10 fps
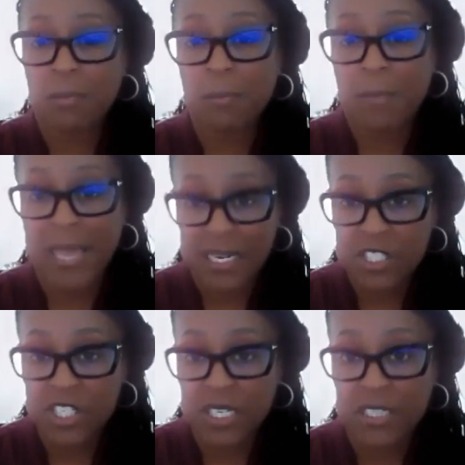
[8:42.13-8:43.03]

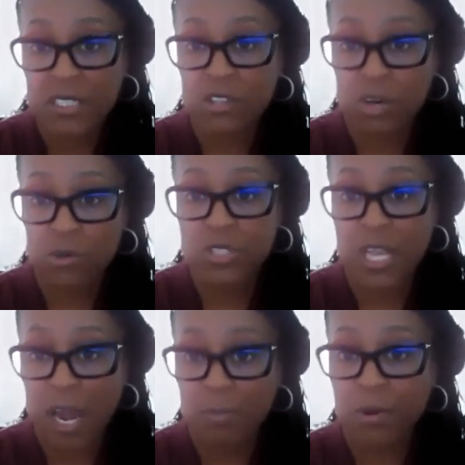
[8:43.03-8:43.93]
managing those
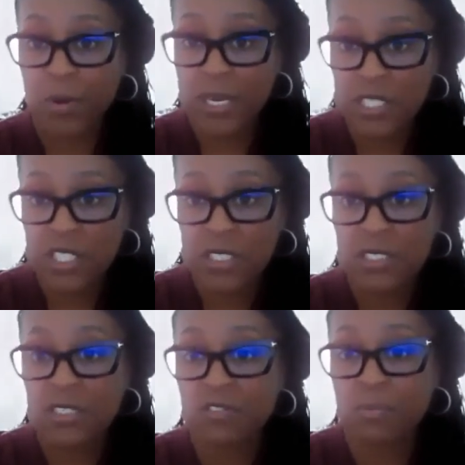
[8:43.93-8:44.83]

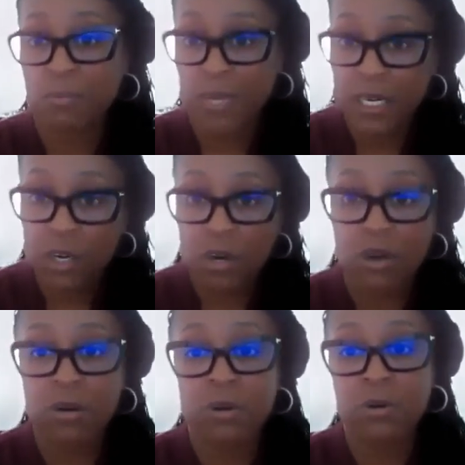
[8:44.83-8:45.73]
operations of
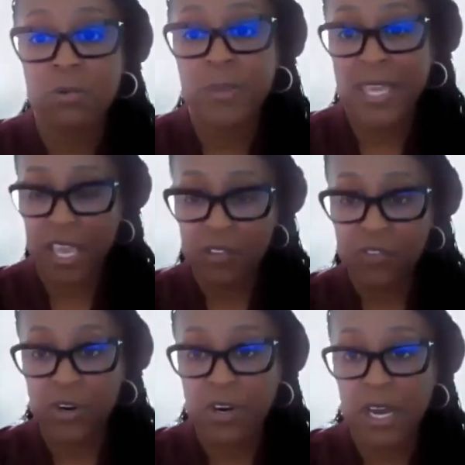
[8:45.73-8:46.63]
medical,
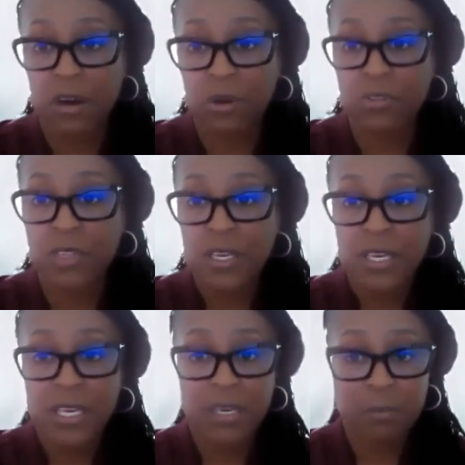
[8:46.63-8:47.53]
behavioral health,
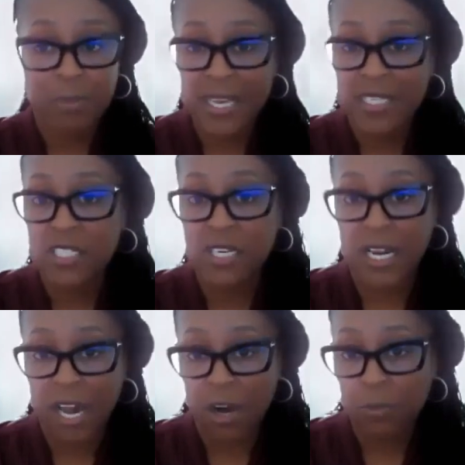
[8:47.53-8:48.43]
inpatient
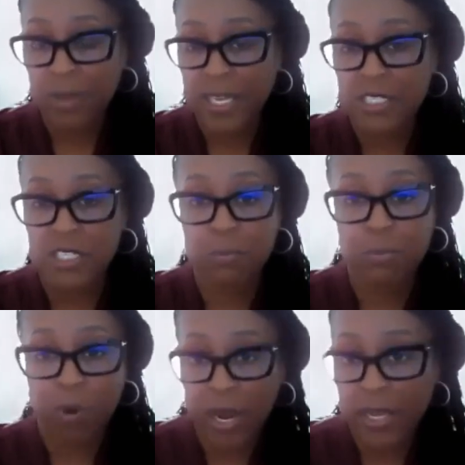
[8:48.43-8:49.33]
and outpatient
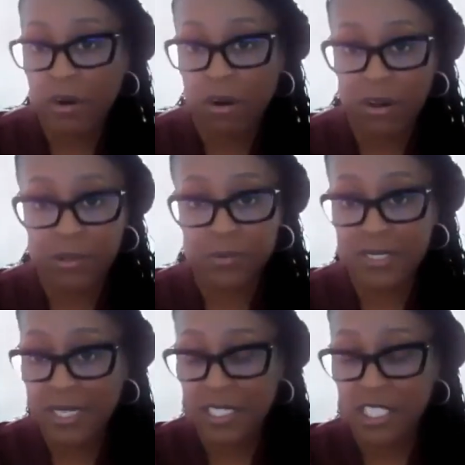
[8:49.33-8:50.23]
prior
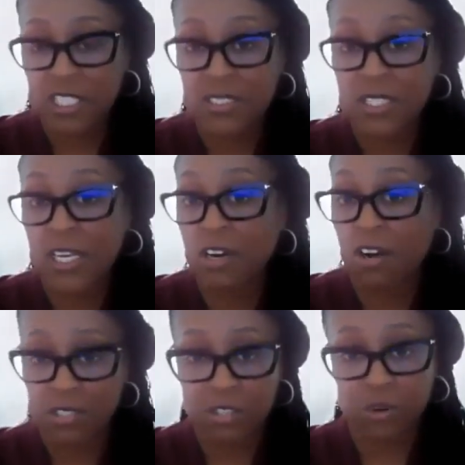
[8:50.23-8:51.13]
authorizations, and
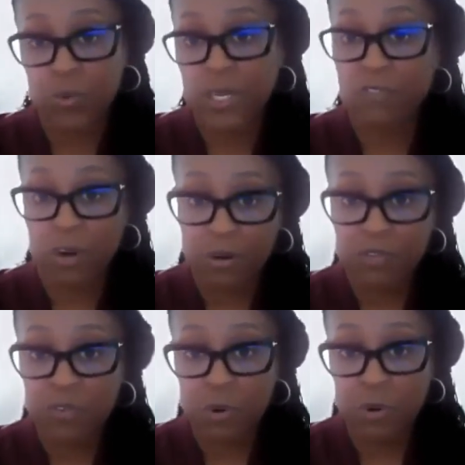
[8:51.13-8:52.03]
also referral
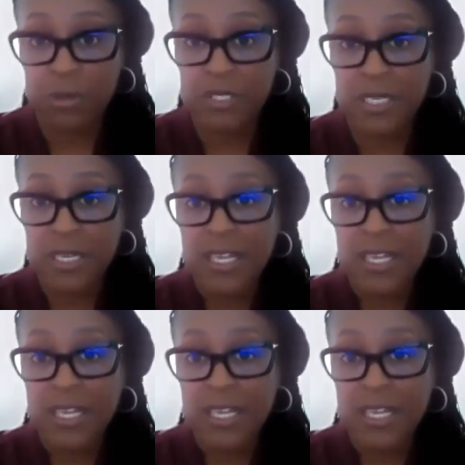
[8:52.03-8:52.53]
forms,